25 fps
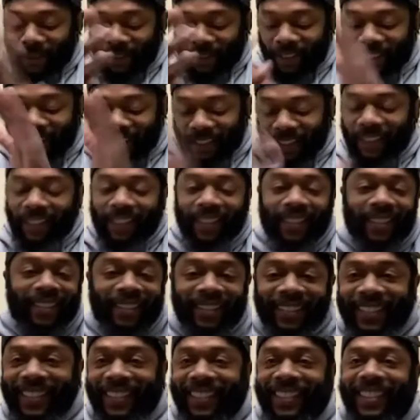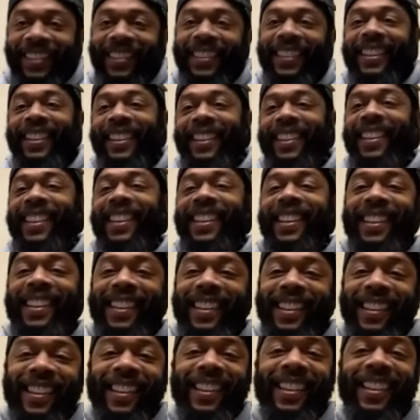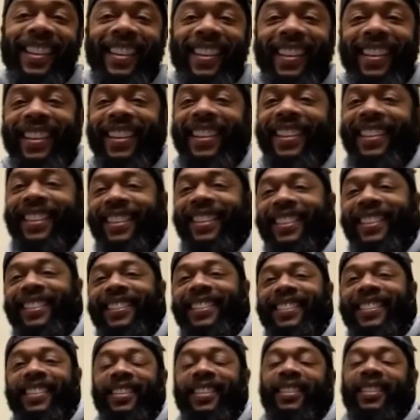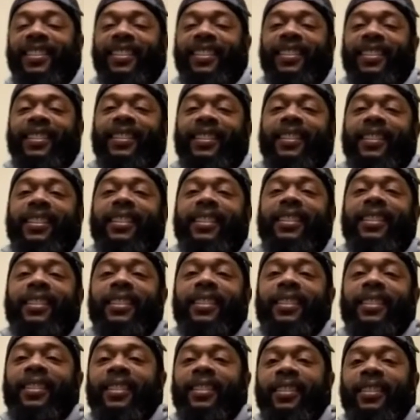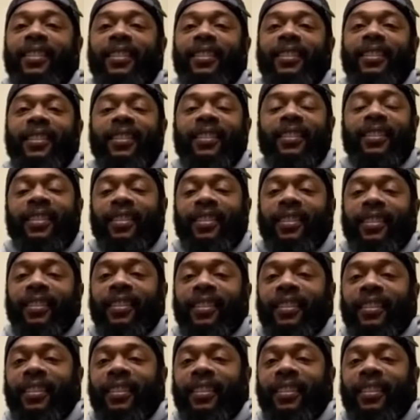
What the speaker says: This person isn't speaking.